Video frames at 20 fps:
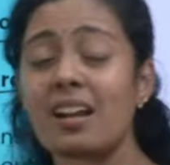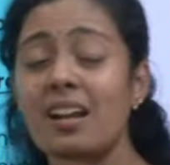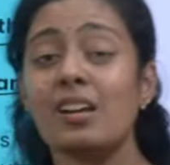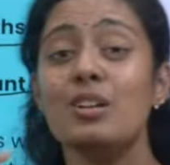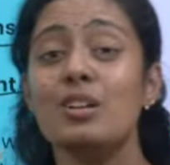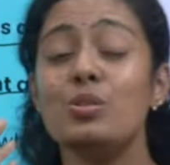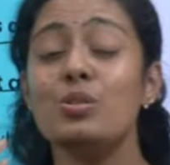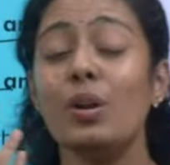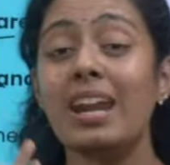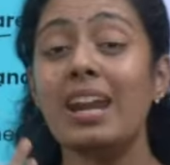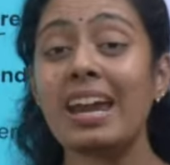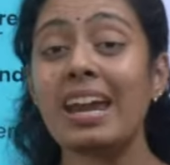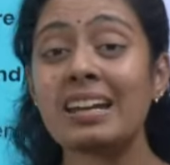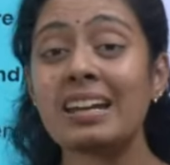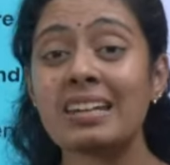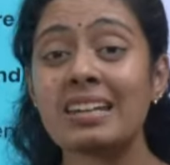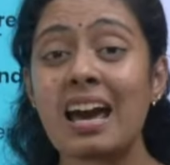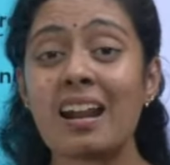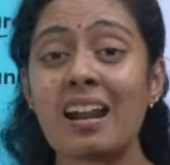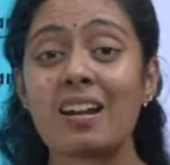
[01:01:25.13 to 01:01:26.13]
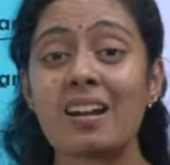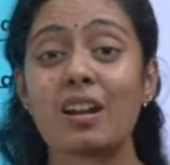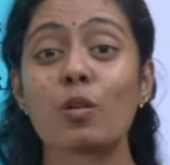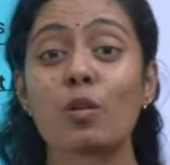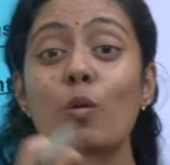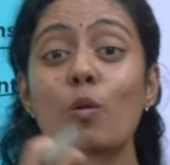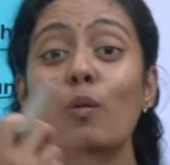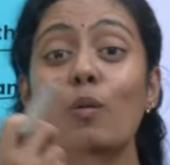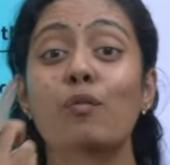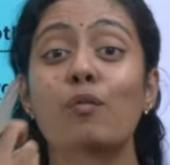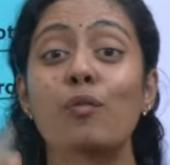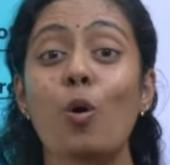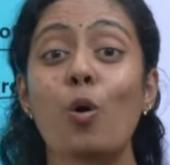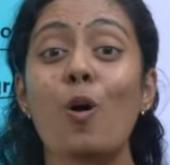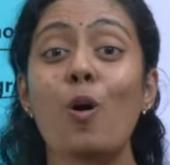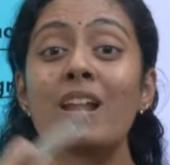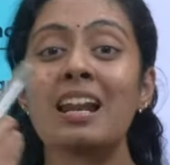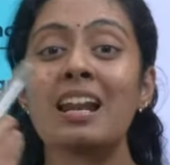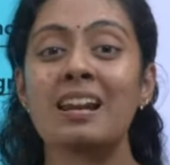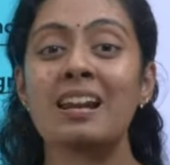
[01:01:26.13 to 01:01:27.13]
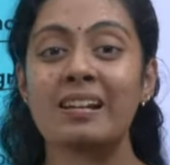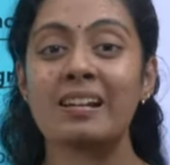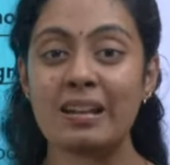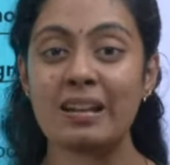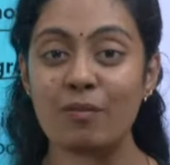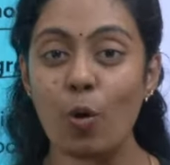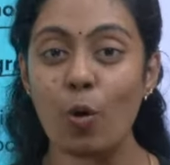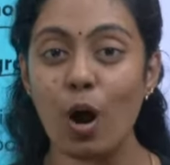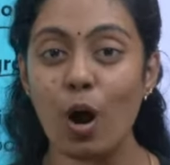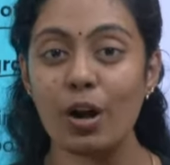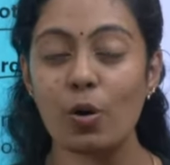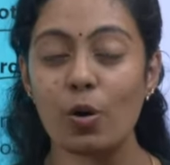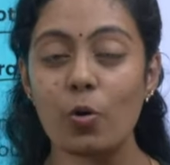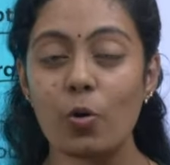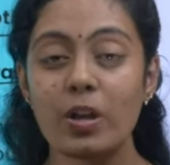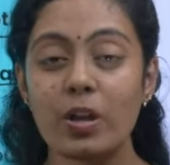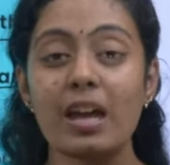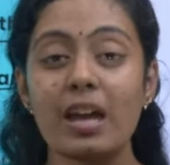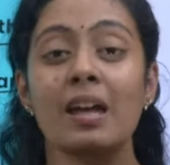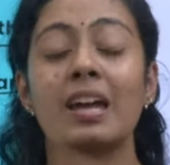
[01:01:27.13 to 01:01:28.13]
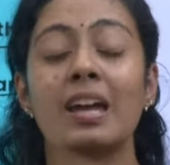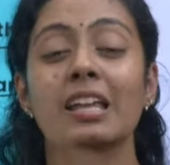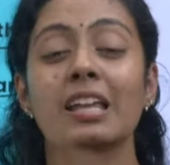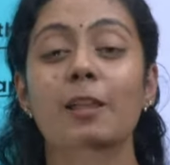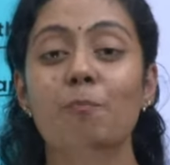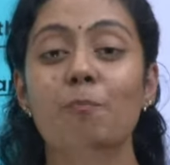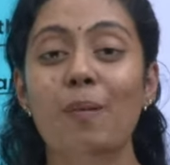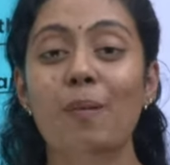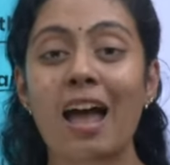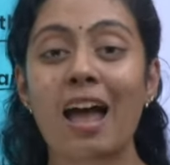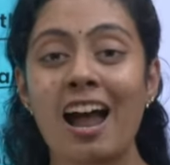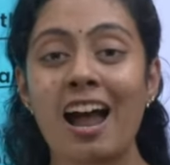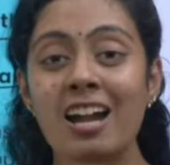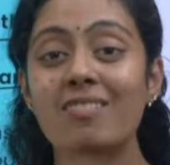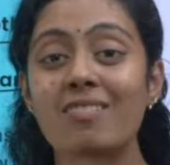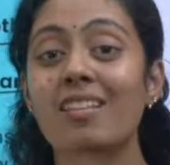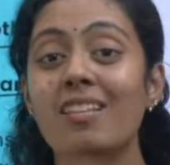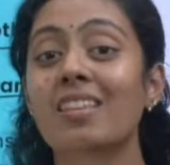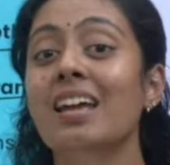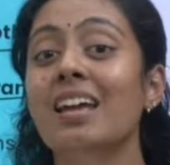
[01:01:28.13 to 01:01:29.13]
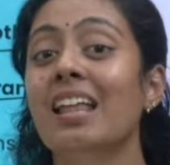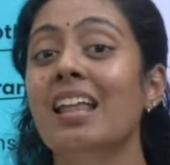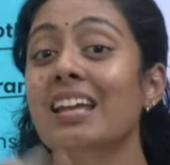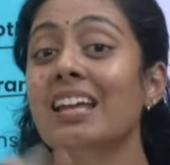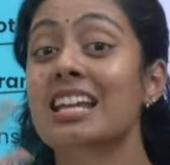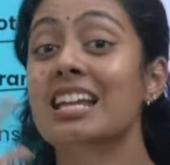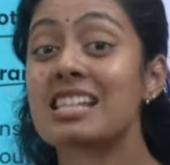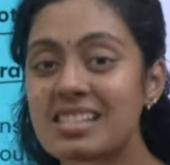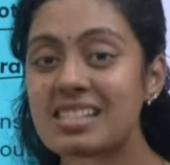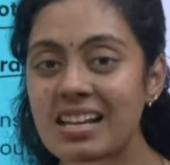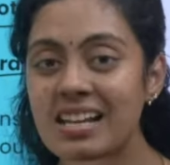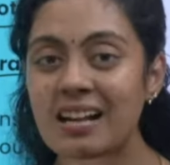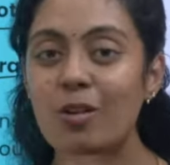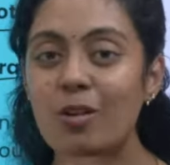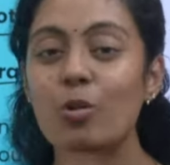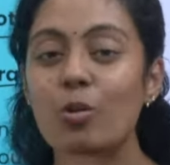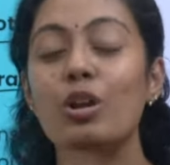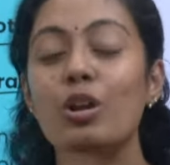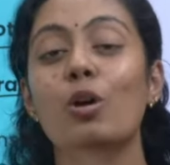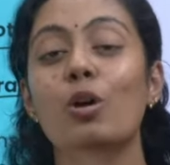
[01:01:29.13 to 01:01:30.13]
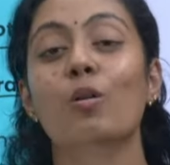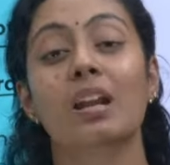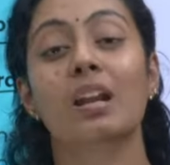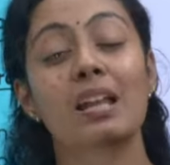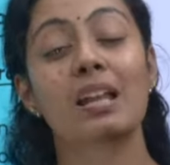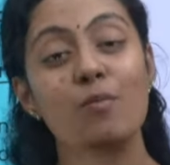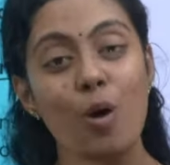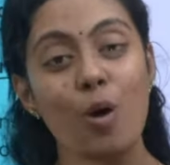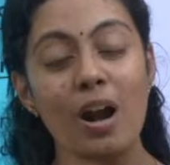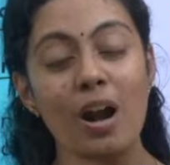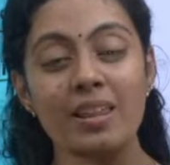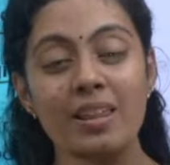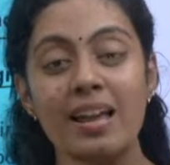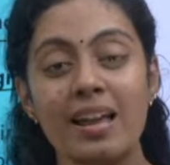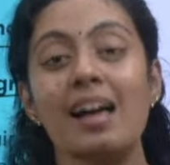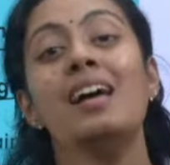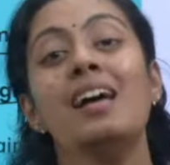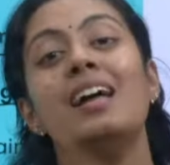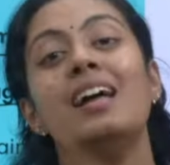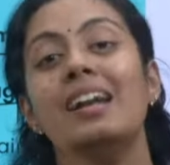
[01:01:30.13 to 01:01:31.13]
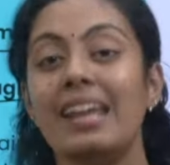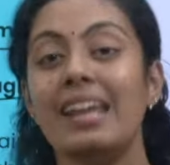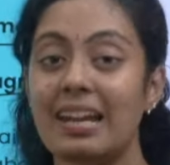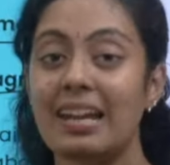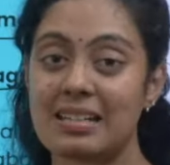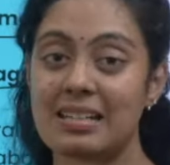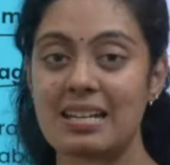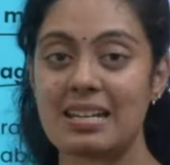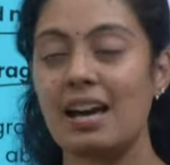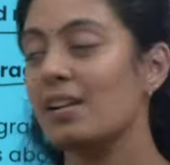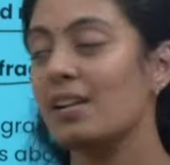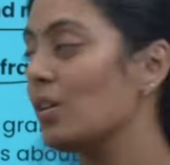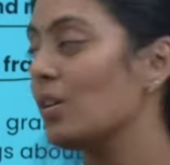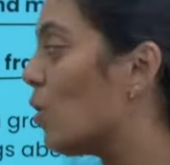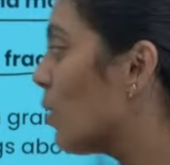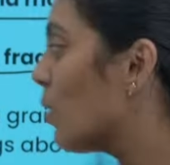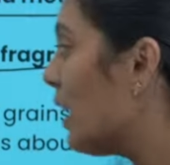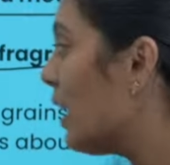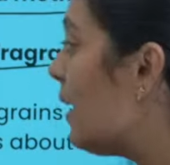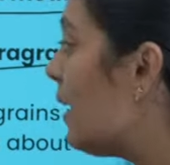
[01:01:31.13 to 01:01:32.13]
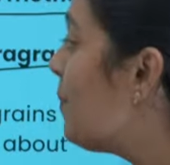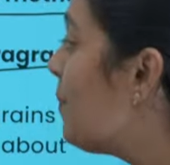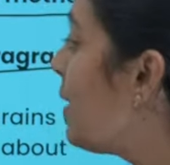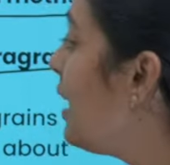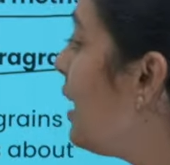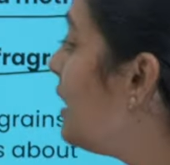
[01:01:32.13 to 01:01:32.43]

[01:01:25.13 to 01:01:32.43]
So nectar endradhu oru floral reward. Okay. In the plant vandhu and the insect kudukura oru reward tha nectar. Okay. The